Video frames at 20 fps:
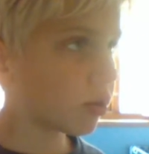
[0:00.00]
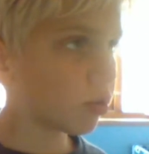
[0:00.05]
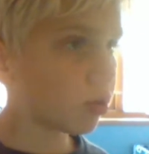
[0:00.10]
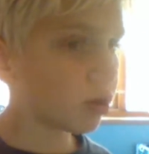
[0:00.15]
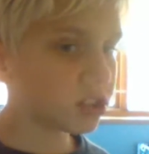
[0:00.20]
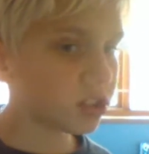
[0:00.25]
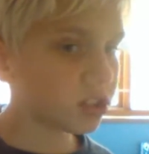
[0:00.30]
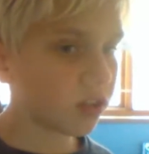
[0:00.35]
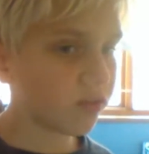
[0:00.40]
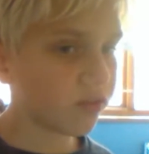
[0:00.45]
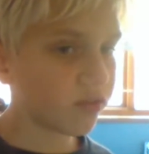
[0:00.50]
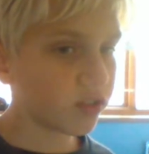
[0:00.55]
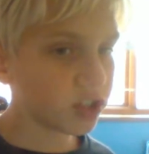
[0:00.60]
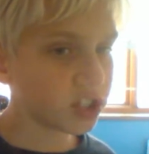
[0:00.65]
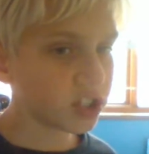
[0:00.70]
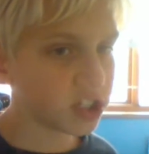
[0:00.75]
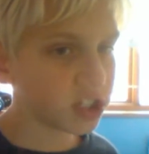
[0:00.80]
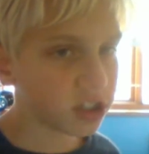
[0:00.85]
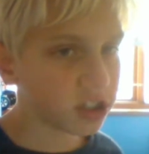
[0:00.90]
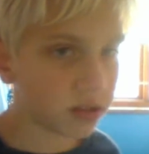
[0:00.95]
the footage in the
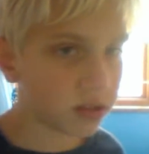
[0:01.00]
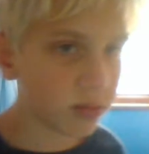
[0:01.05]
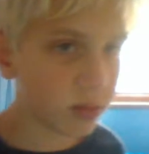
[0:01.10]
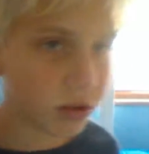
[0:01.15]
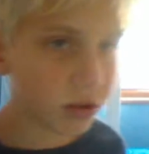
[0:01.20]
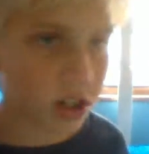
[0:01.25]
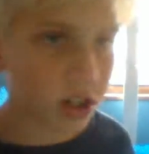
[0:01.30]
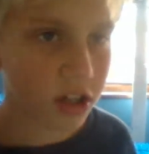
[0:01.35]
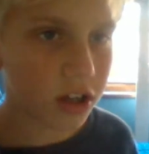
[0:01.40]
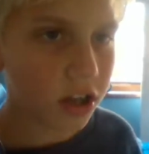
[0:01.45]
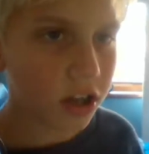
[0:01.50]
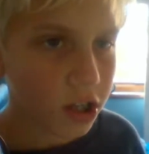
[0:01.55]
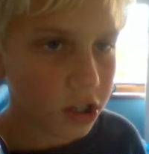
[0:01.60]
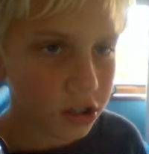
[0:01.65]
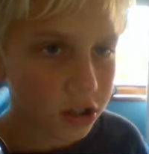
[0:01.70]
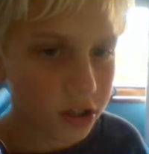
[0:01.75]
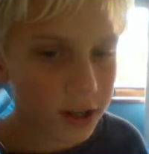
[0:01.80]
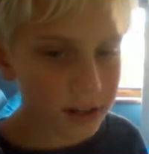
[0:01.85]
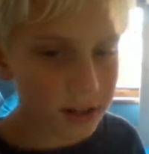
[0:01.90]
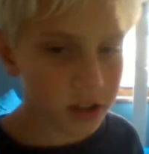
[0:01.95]
morning. Guys, so
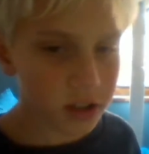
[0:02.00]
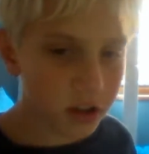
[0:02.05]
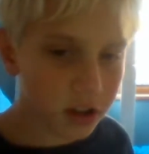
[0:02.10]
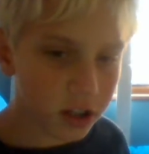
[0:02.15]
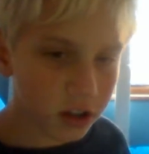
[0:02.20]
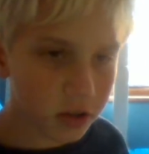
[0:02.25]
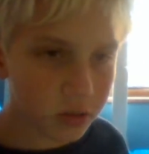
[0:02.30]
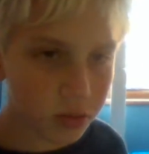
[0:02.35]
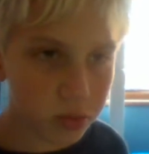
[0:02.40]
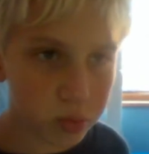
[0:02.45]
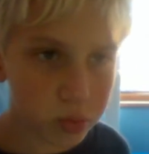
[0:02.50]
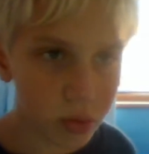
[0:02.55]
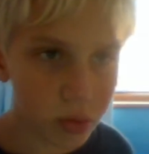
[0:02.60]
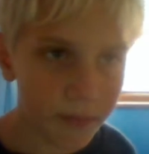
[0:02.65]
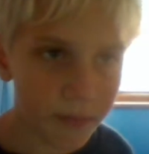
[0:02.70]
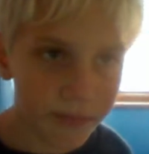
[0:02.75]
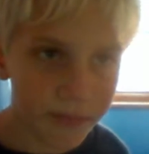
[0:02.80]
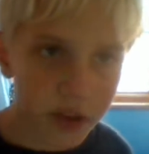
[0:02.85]
this so this